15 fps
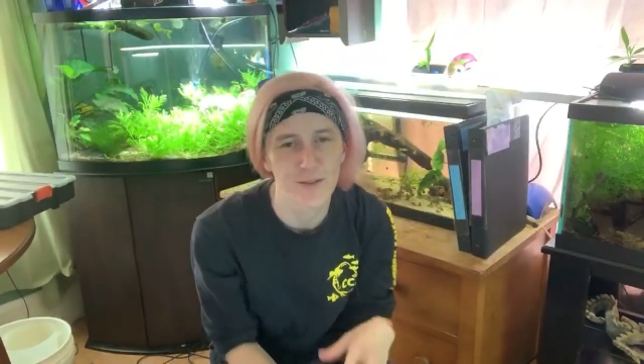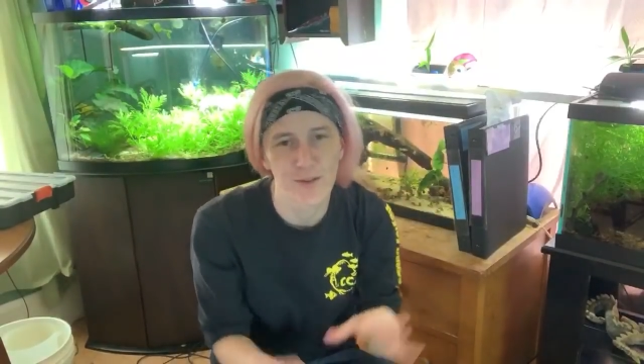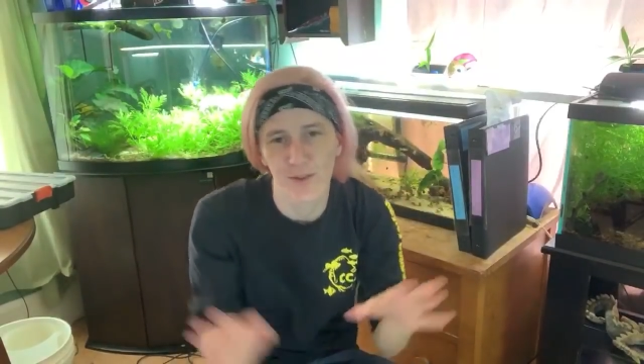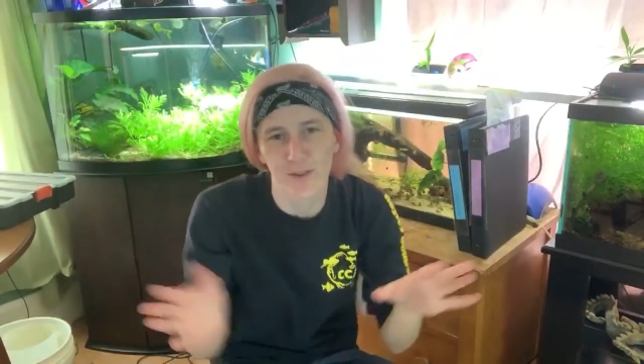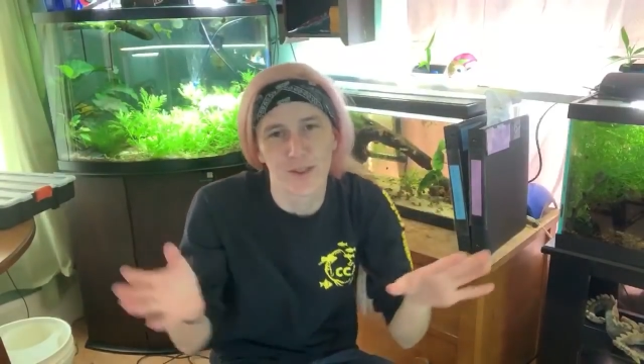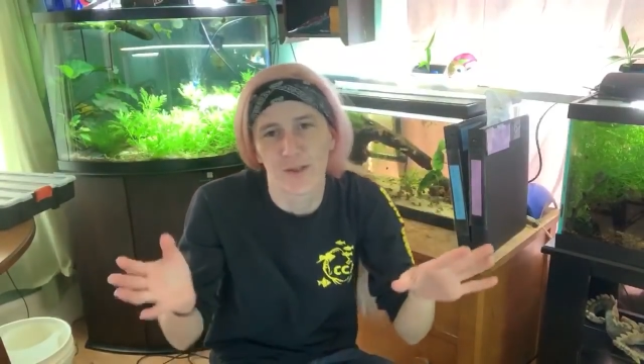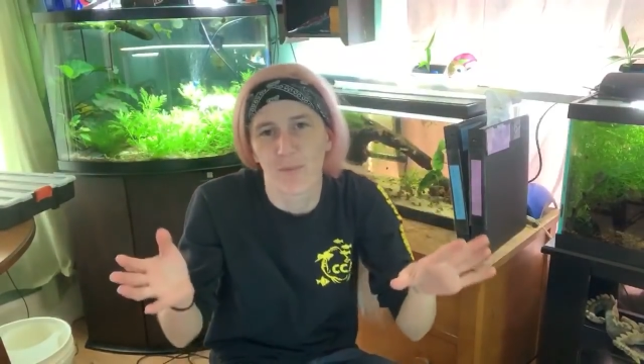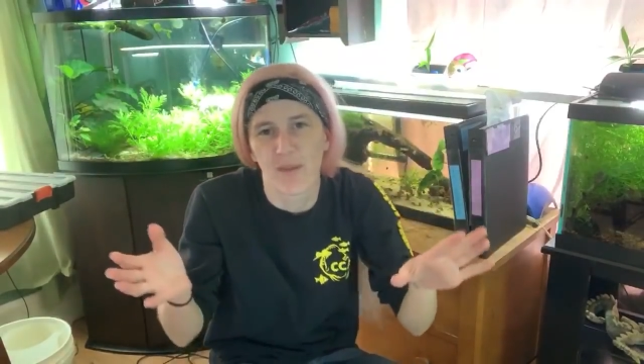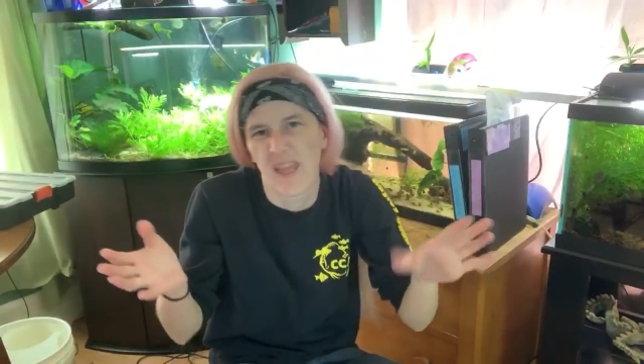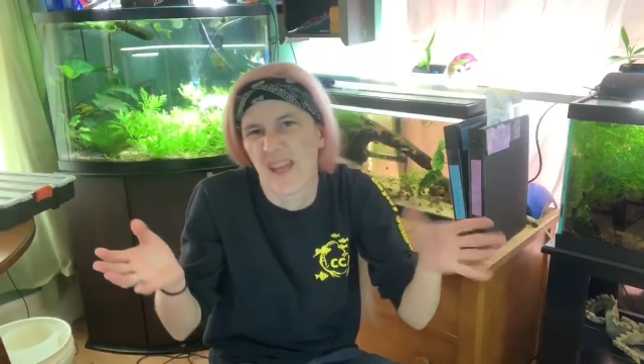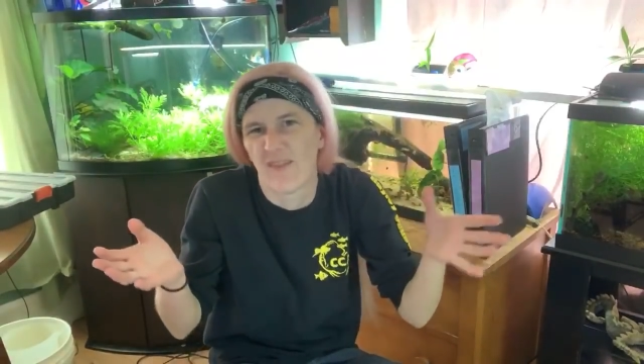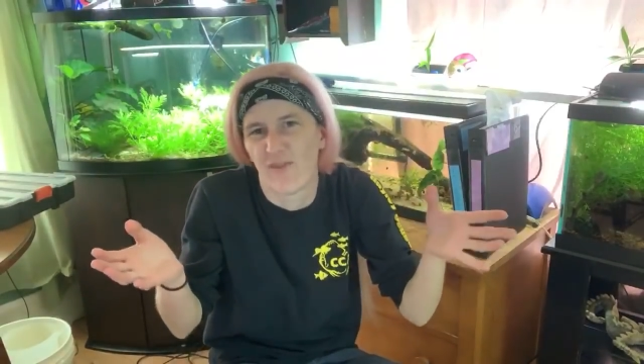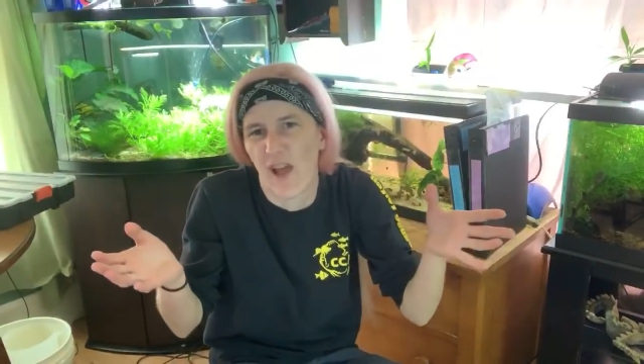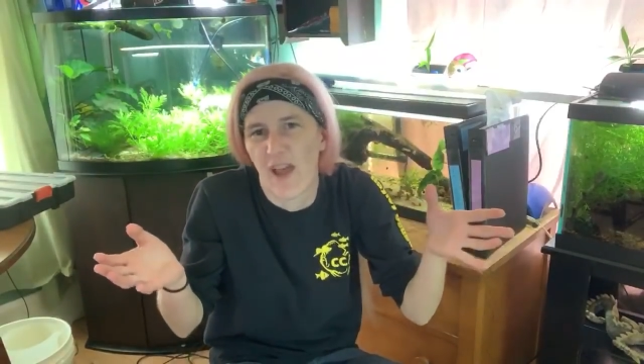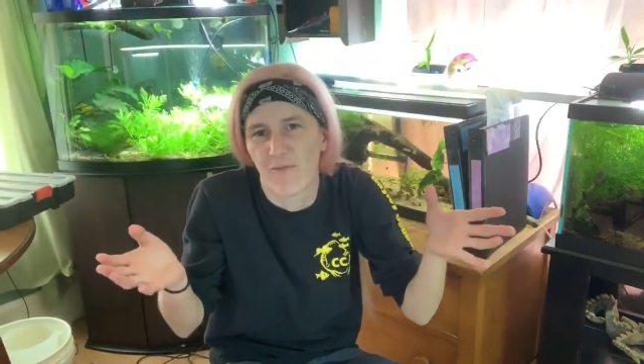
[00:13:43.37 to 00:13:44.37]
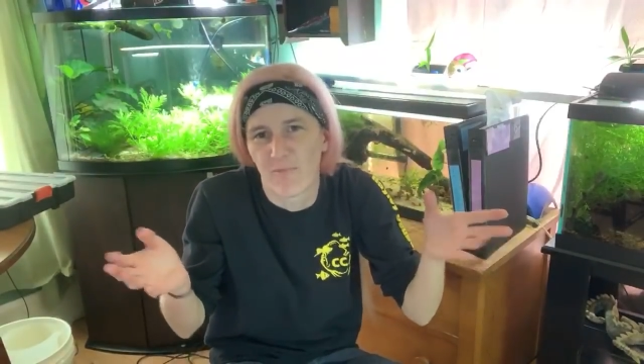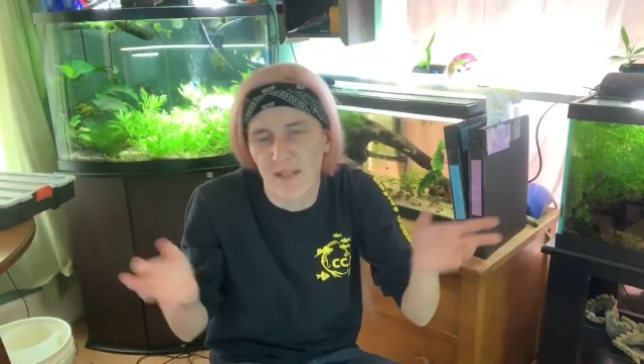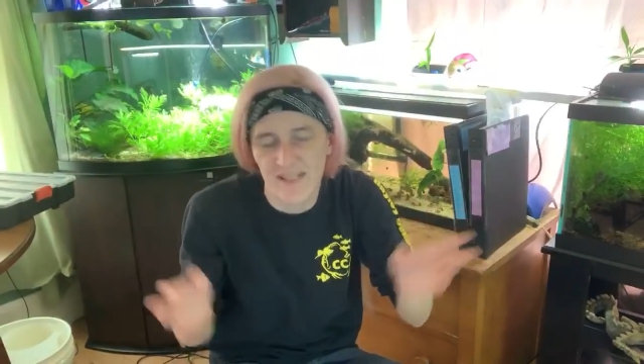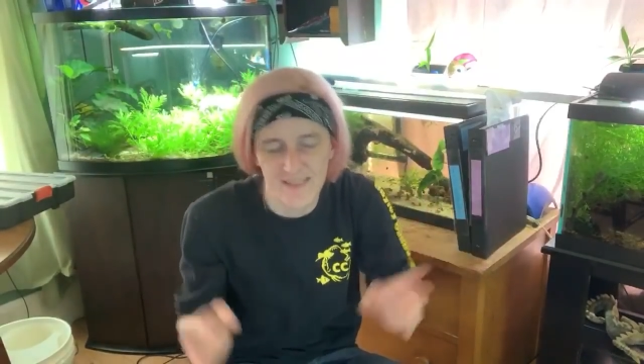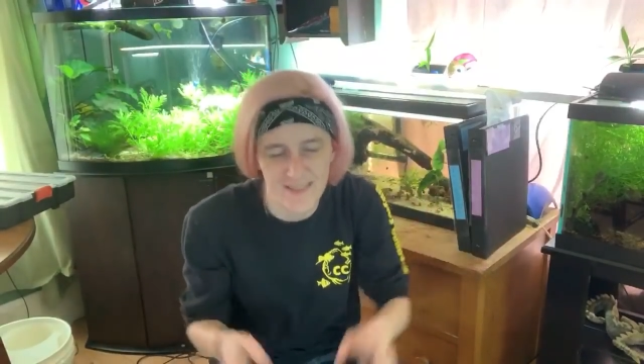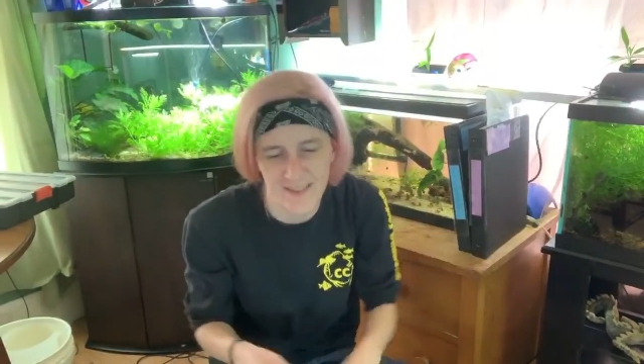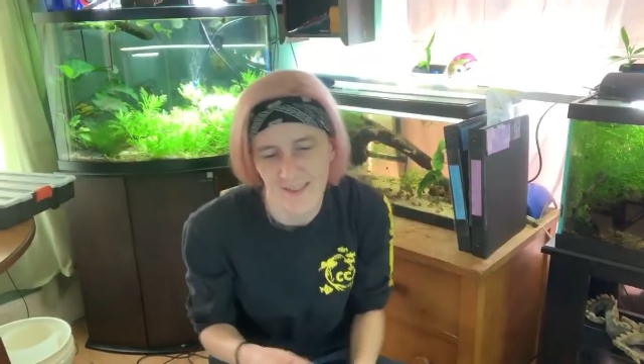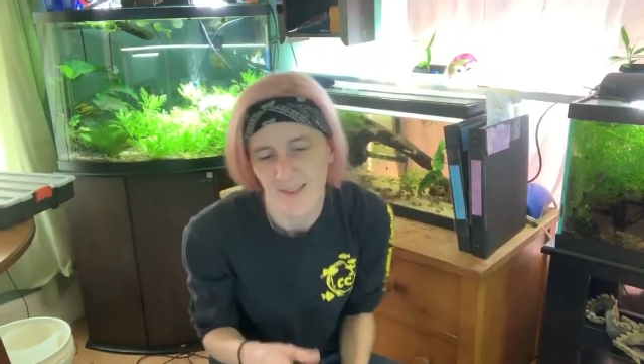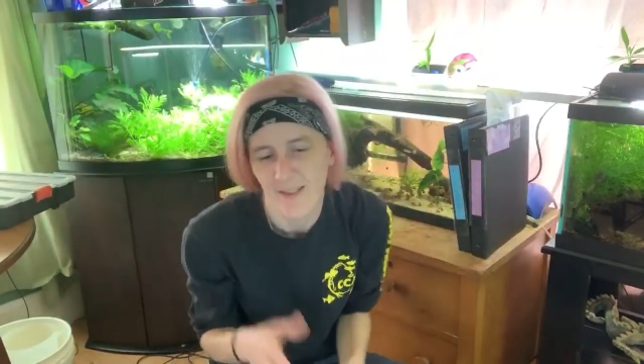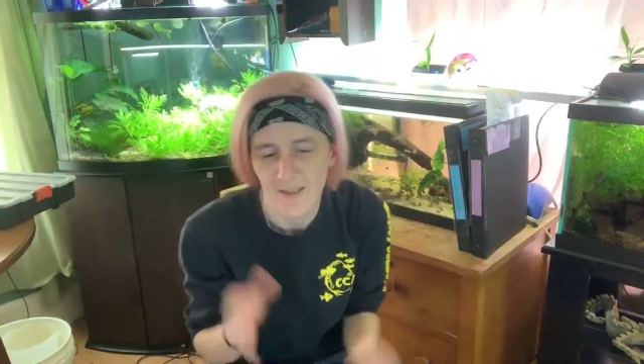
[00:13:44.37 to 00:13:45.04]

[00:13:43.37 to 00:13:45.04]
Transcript: It only took me like 5 minutes.